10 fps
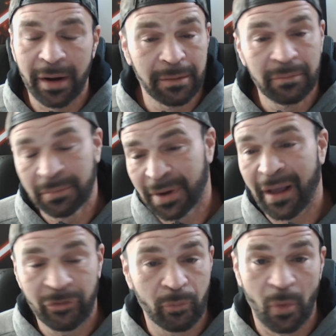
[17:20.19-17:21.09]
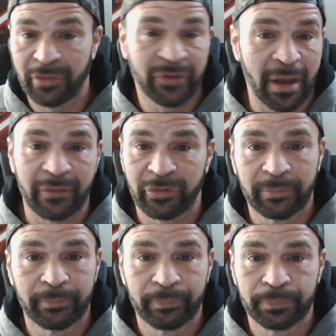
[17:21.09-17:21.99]
And guys want sex.
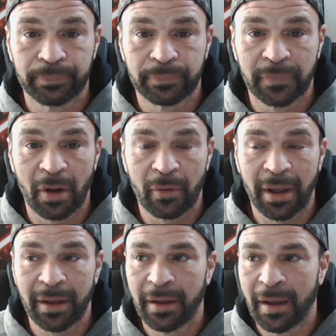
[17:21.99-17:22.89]
Okay?